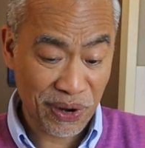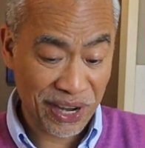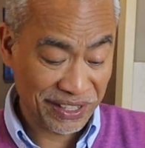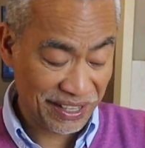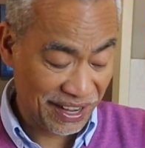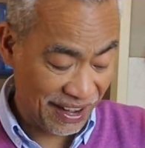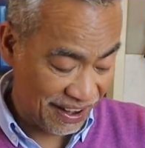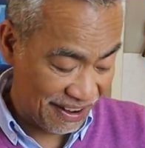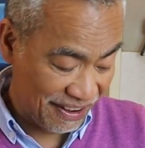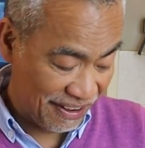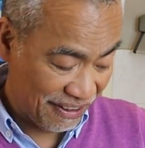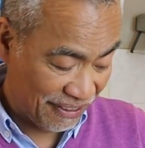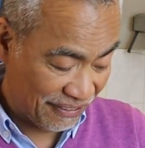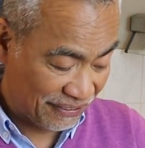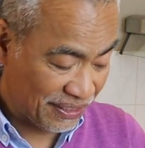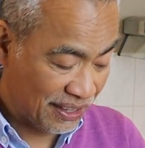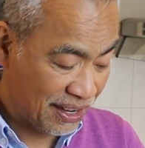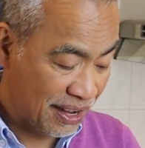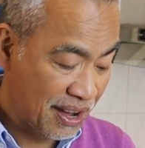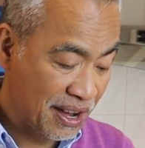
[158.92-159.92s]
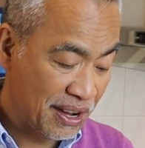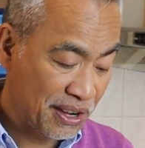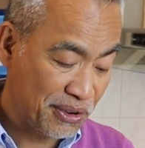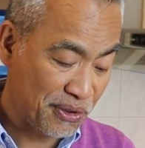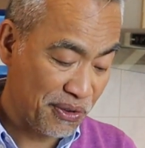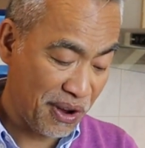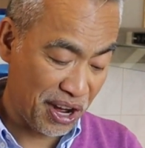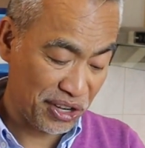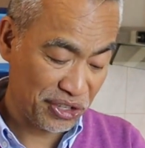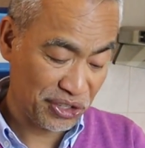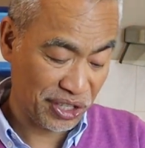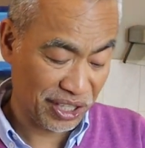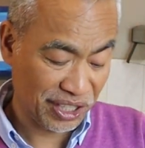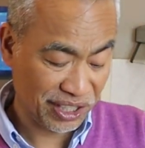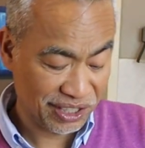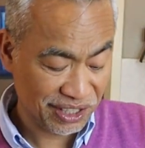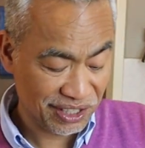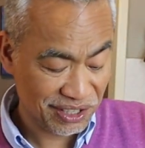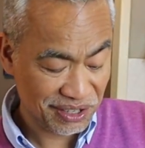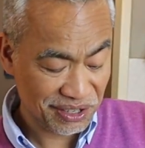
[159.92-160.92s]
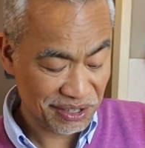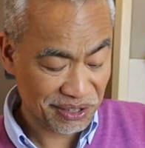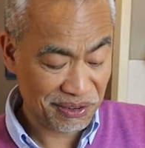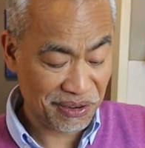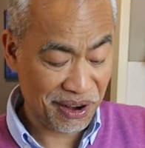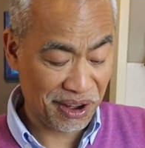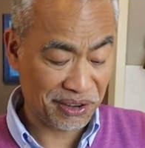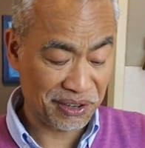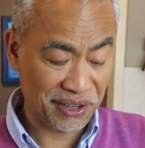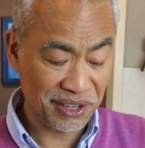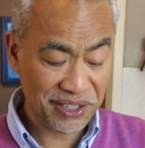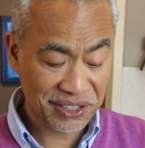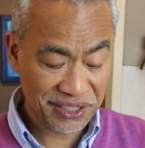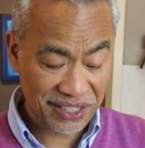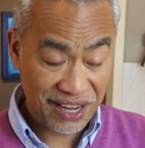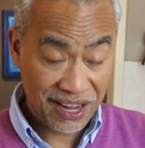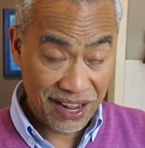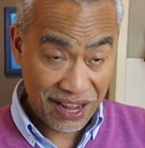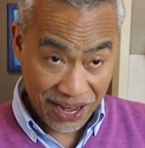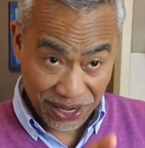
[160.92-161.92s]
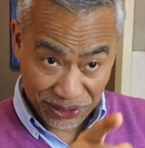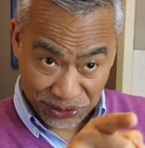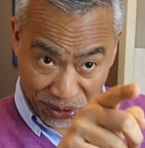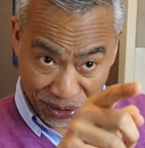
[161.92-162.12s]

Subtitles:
way of crushing crackers. I